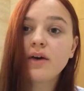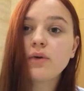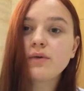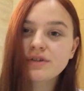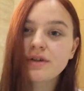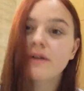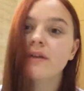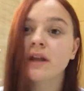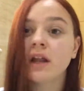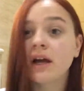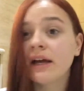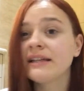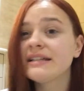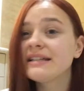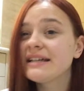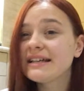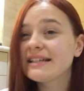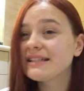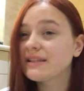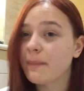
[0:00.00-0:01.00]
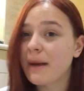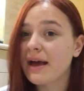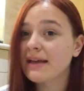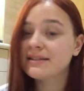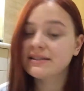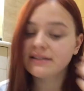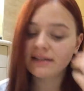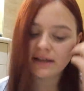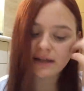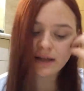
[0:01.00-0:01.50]
Also, the lighting is the
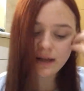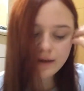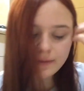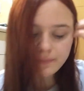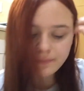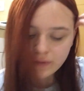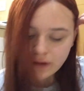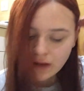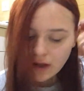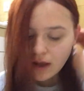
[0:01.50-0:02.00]
best in here.